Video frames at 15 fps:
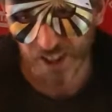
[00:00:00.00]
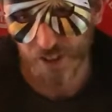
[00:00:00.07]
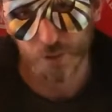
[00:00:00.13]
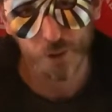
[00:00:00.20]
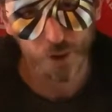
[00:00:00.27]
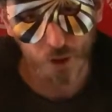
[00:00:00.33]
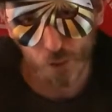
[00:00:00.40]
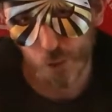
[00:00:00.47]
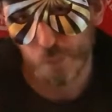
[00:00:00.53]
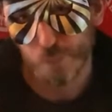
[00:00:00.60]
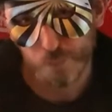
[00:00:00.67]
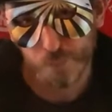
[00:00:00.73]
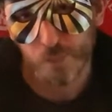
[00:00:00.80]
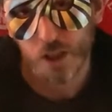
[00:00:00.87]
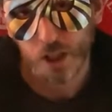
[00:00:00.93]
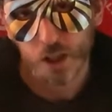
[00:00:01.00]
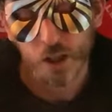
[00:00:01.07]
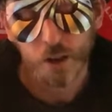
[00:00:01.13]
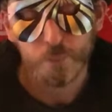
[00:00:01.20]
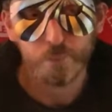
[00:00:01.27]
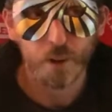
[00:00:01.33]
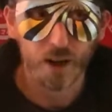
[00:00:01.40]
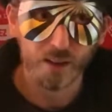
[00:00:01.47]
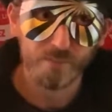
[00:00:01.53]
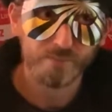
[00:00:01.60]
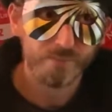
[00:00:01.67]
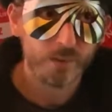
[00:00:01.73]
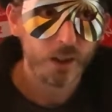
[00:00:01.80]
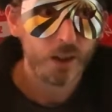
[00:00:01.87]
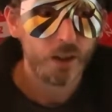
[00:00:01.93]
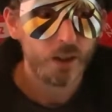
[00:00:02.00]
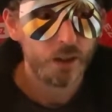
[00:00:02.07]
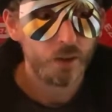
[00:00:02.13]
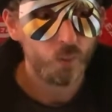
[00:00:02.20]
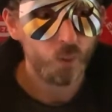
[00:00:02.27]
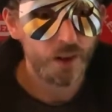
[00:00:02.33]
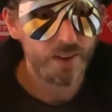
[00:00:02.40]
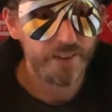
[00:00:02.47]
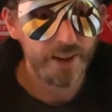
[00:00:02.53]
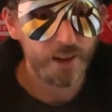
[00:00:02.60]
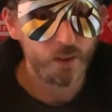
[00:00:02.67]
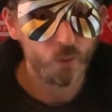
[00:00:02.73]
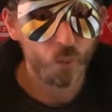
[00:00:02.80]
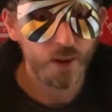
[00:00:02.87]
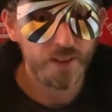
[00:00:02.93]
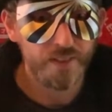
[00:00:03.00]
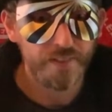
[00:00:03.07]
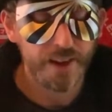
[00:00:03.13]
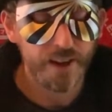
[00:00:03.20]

they'll get through the group, but whether they'll